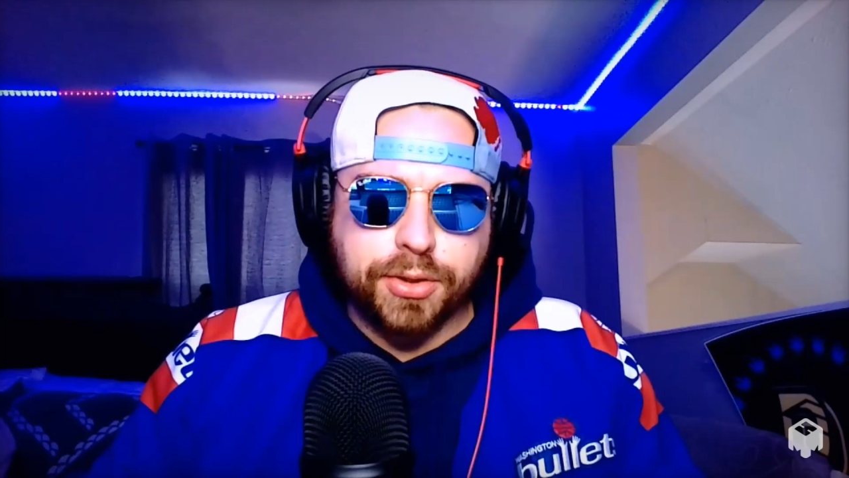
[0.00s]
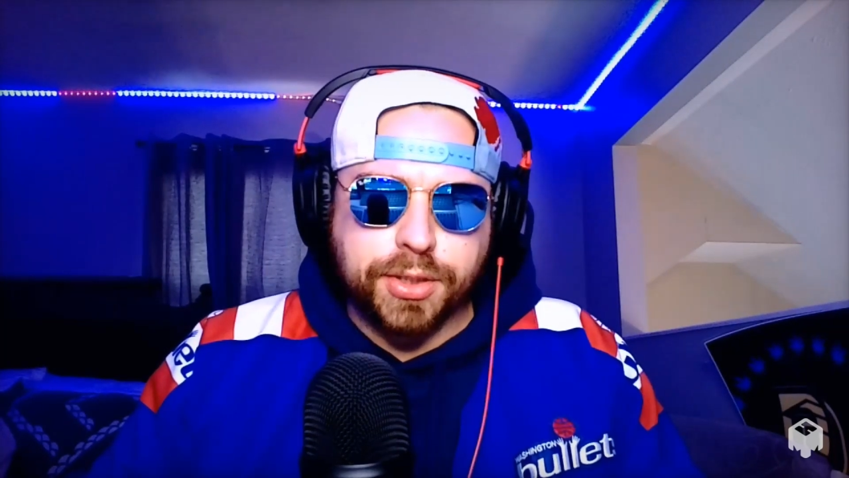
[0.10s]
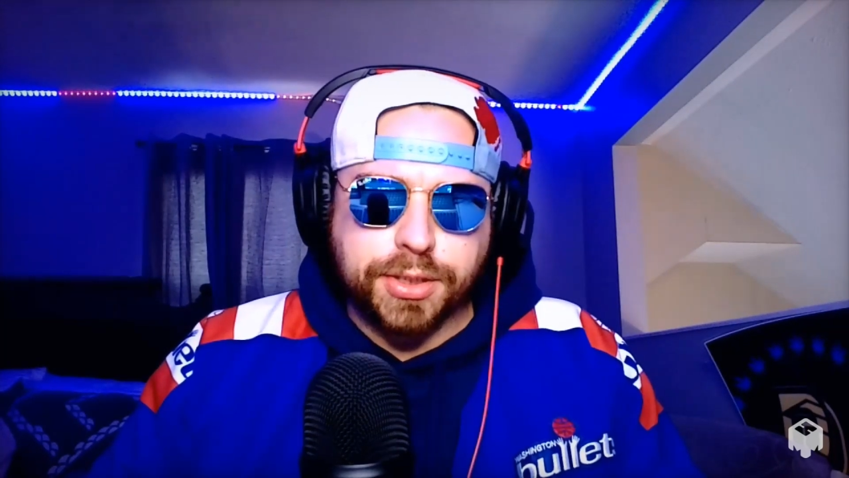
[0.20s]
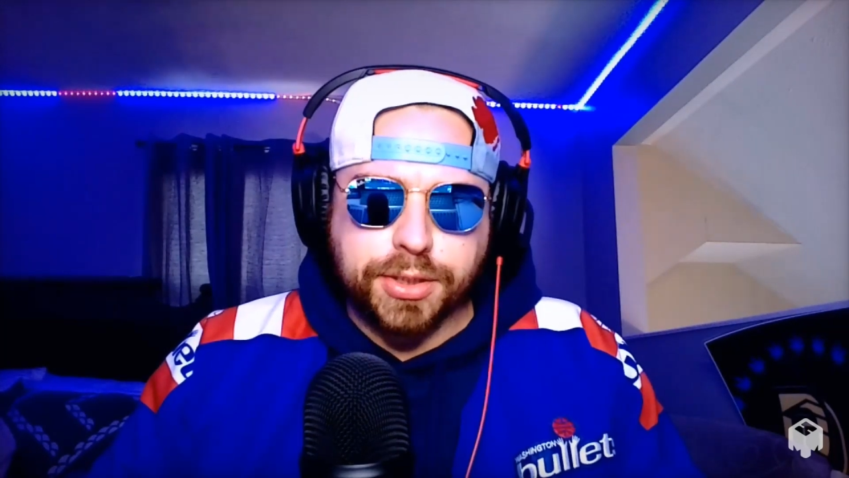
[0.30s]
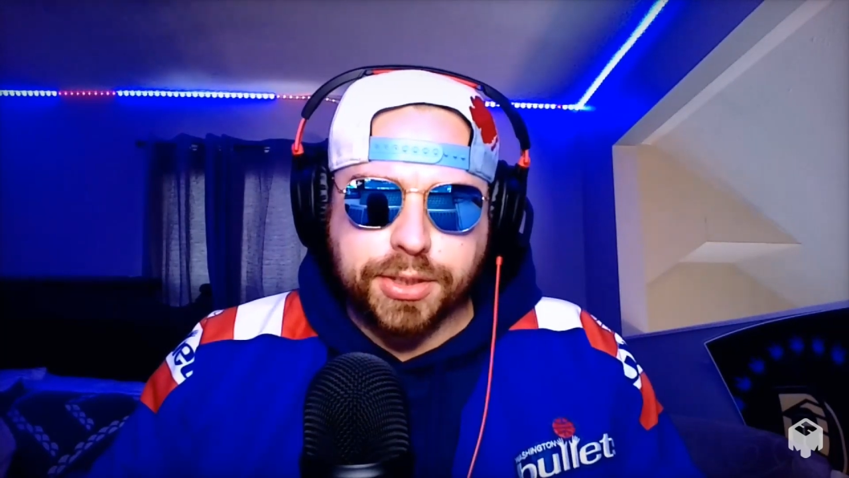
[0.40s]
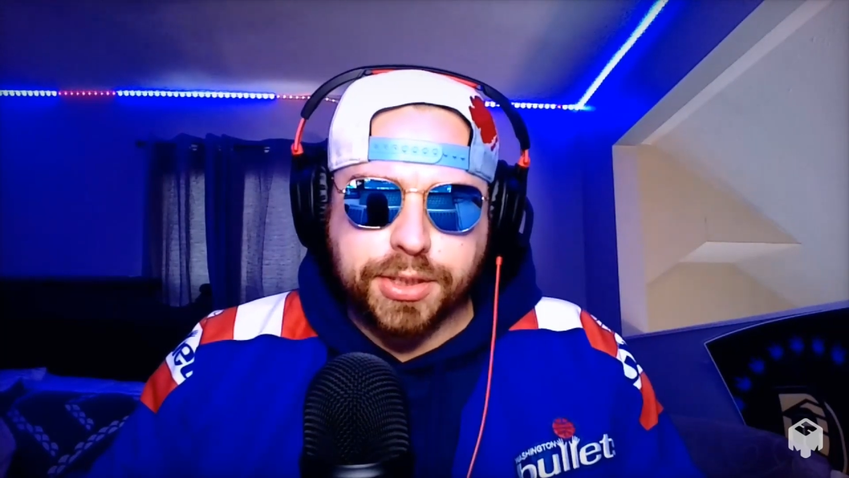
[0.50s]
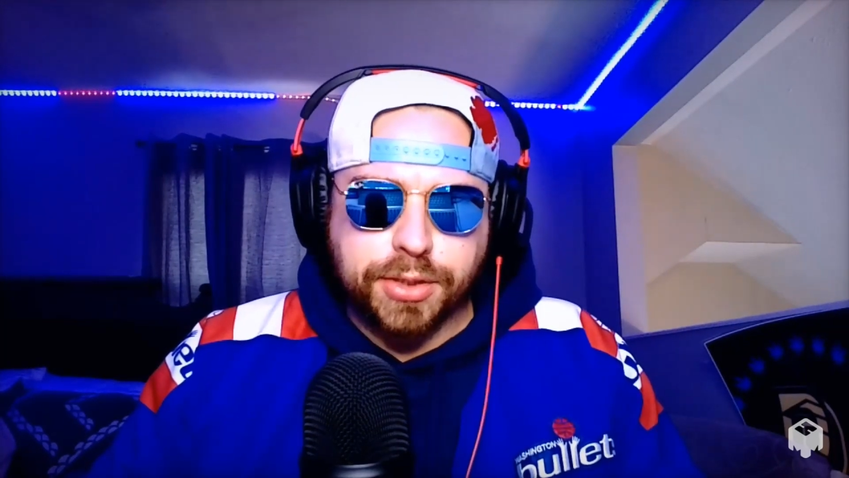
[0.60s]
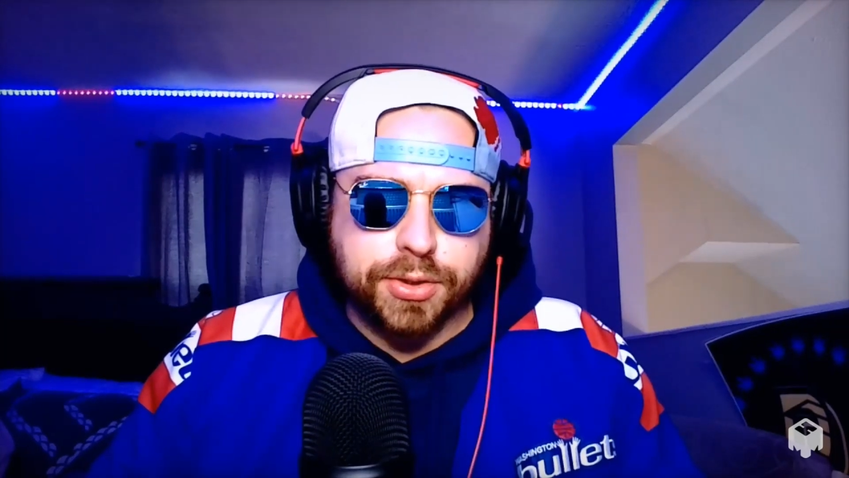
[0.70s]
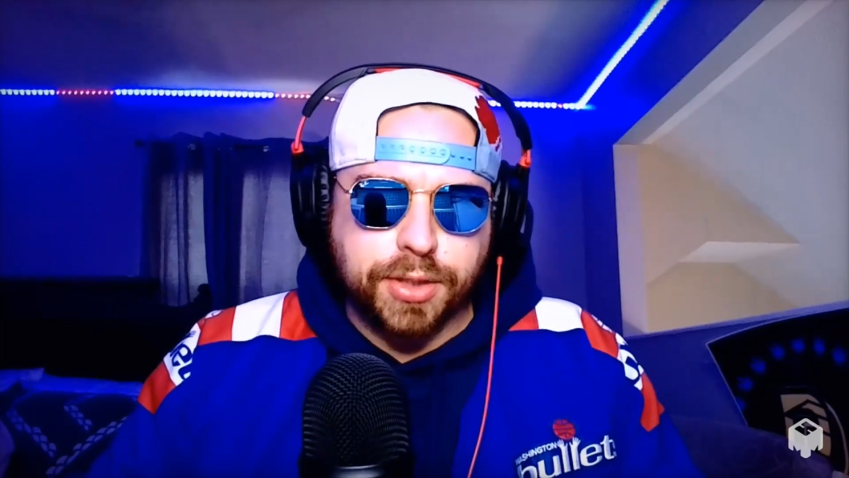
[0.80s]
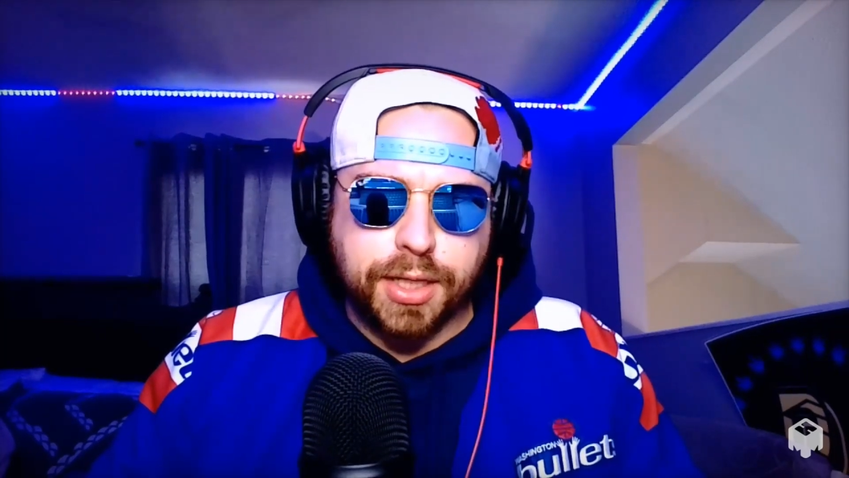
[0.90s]
is just
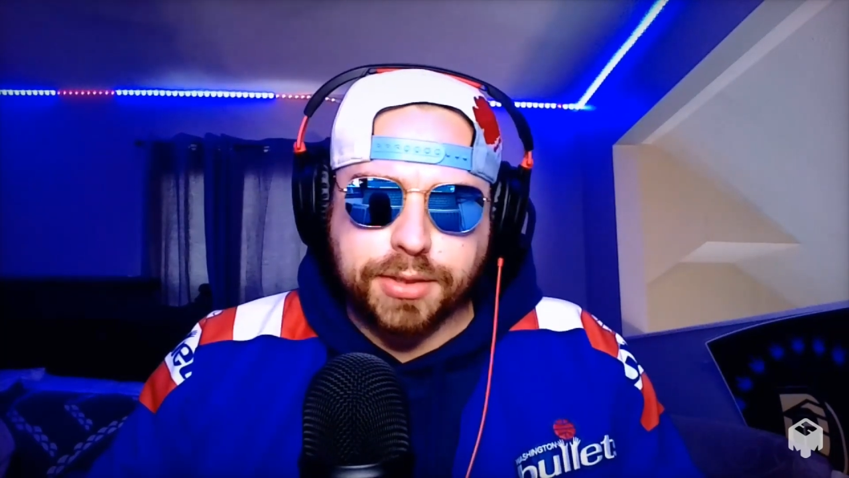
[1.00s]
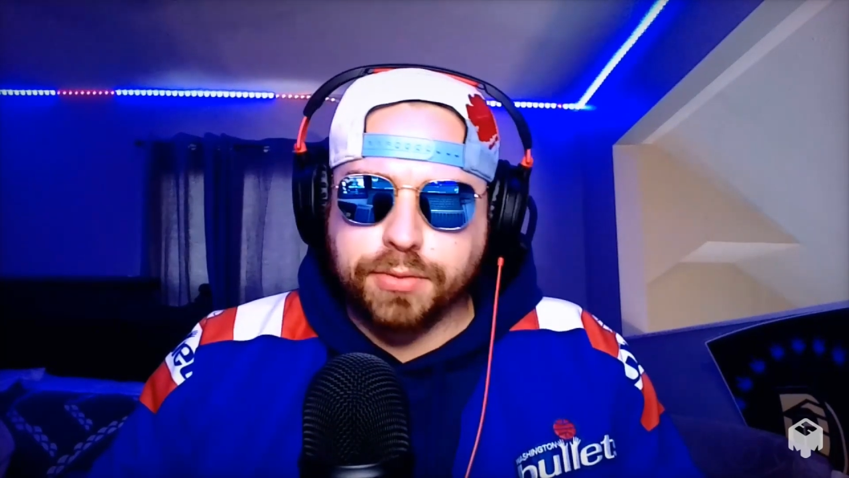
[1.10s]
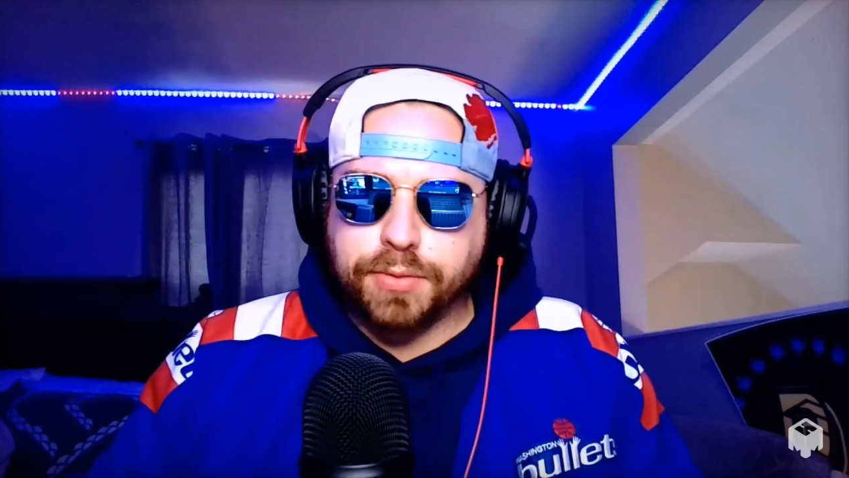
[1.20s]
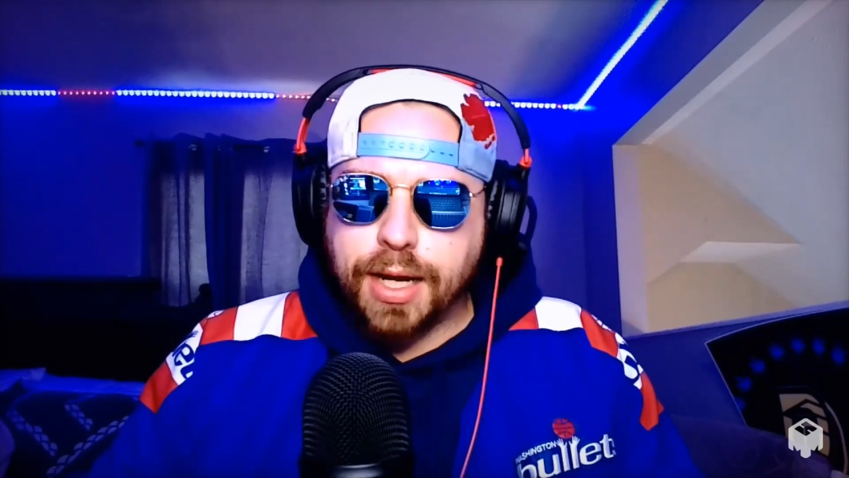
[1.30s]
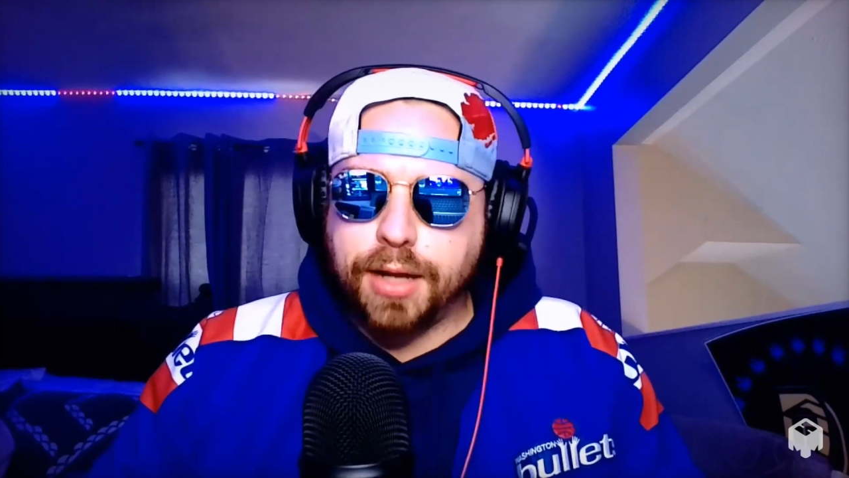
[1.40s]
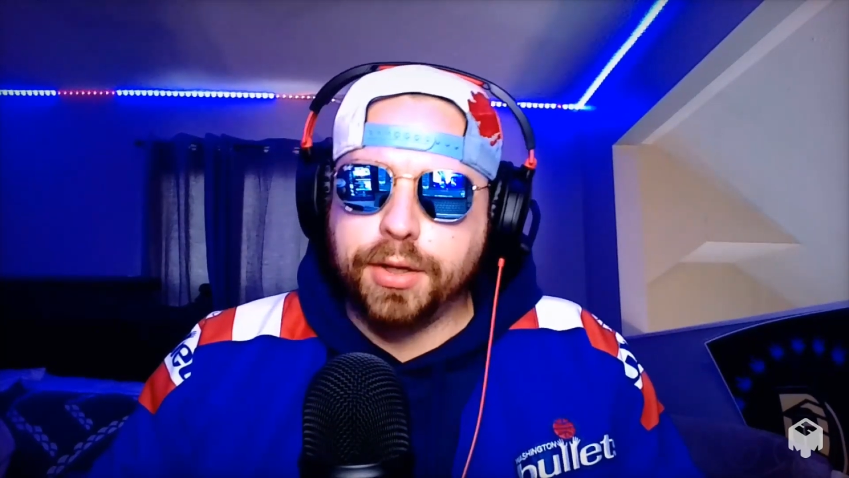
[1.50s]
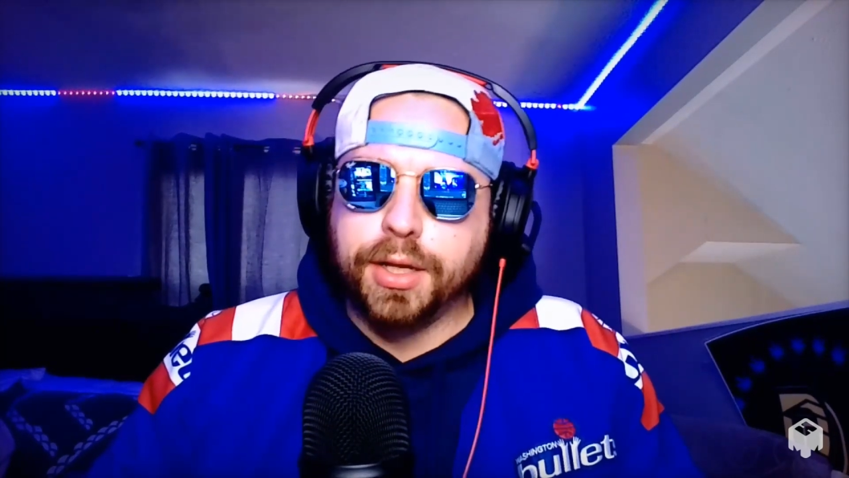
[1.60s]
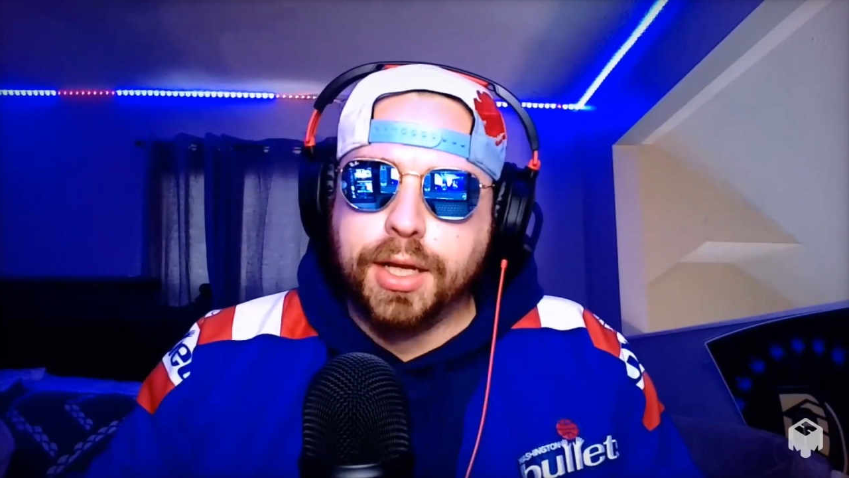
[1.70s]
centralized around